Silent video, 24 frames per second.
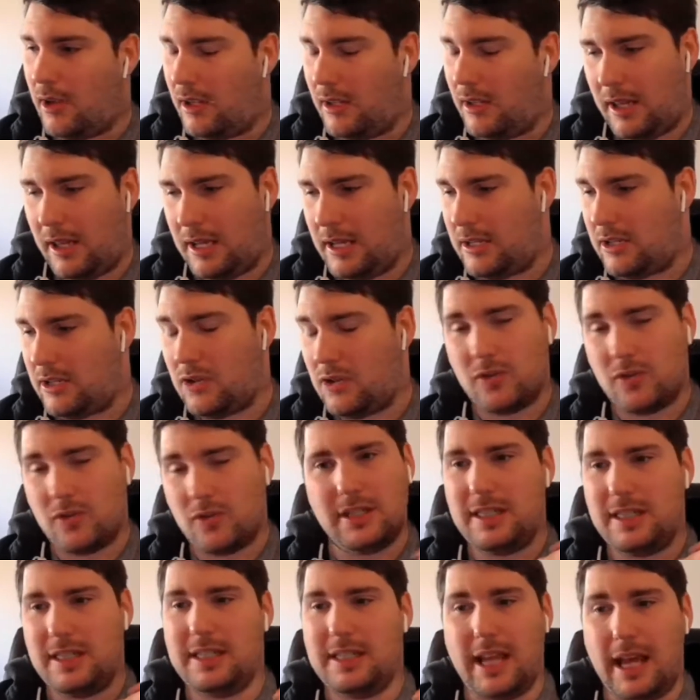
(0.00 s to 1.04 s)
uh, it's just
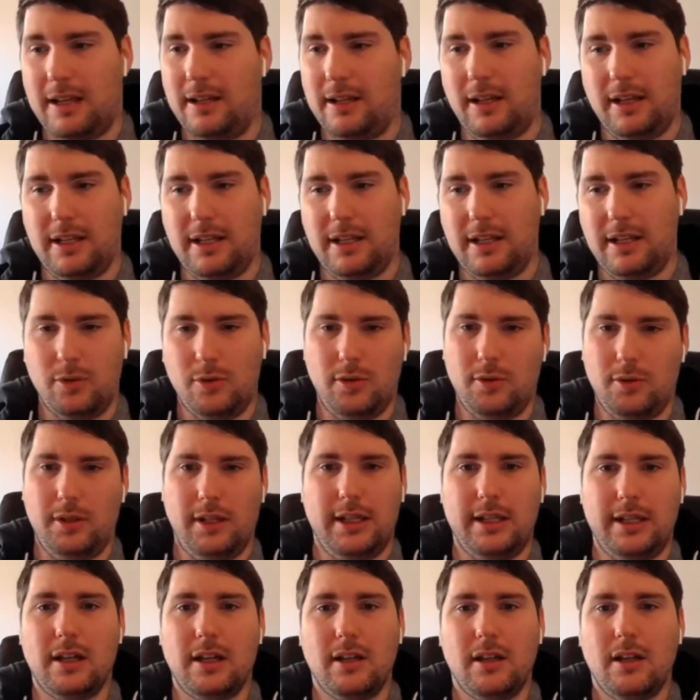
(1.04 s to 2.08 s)
deadly to a new
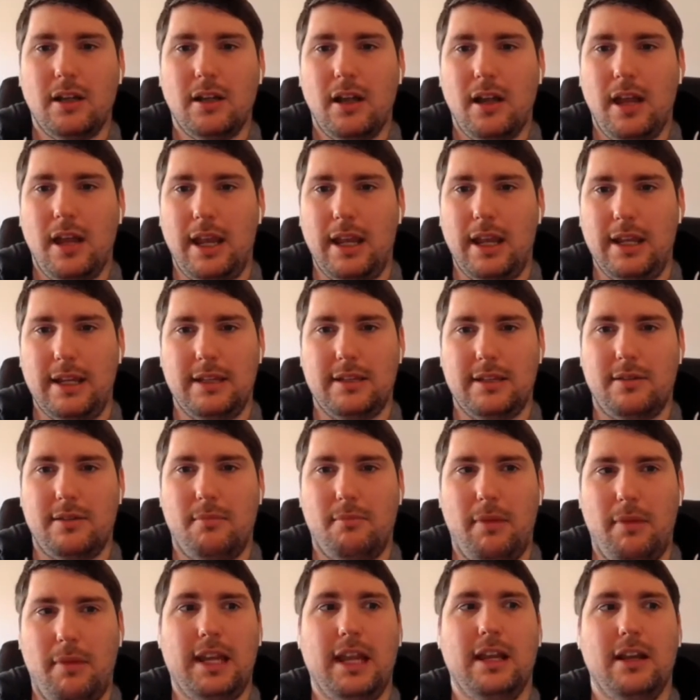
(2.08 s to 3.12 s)
leader yeah. is
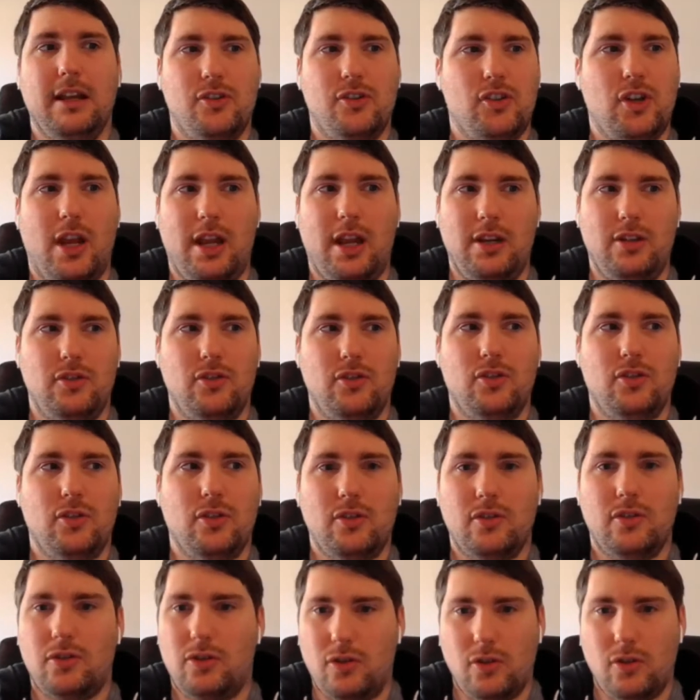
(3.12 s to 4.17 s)
making a change
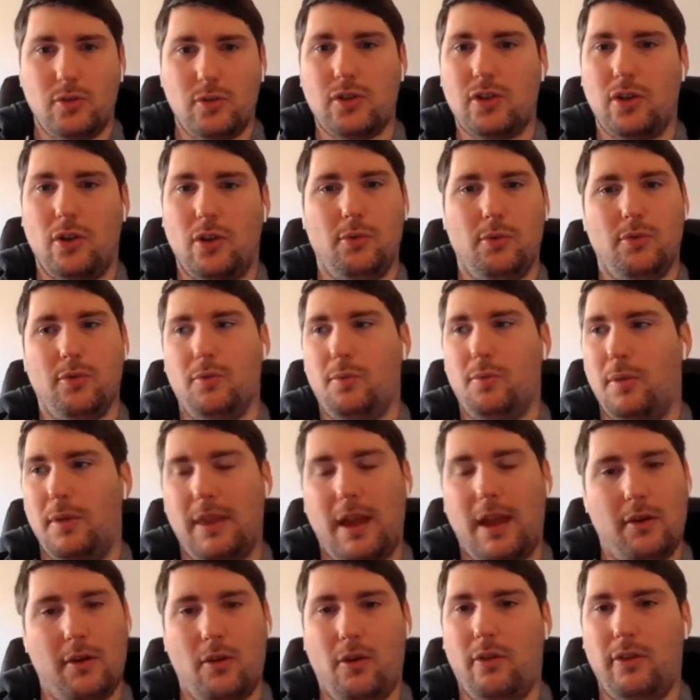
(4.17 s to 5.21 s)
too soon
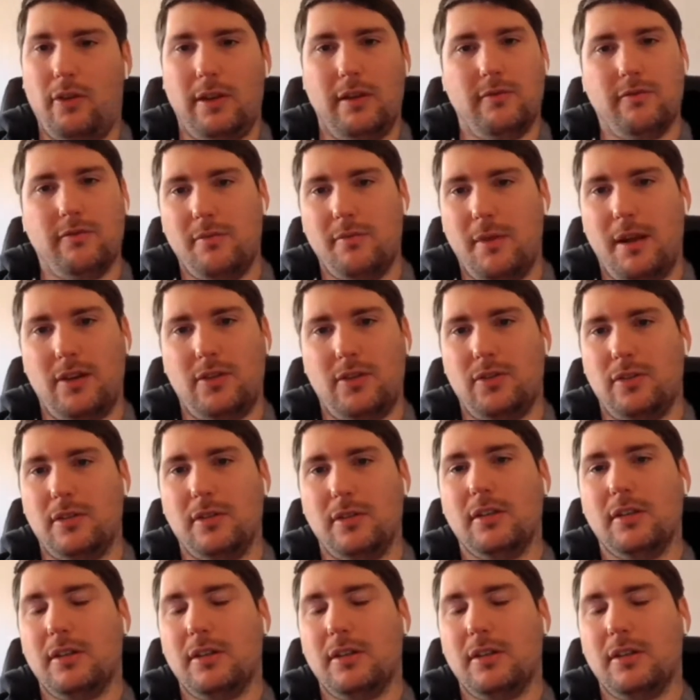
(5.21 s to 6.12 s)
without all the information.